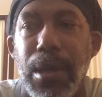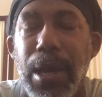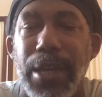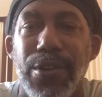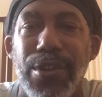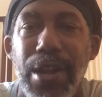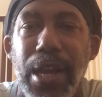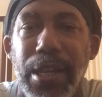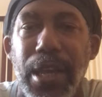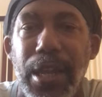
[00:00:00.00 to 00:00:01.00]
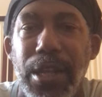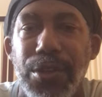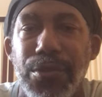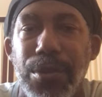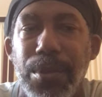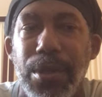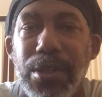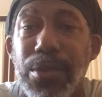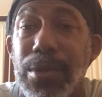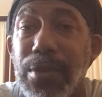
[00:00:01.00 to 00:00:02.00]
I could not gain entry
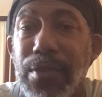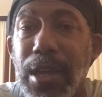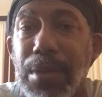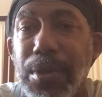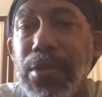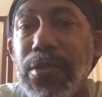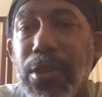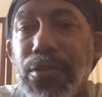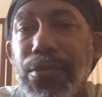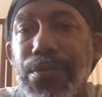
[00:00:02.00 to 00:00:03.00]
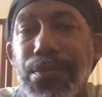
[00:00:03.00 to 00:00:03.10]
because it was a VIP section.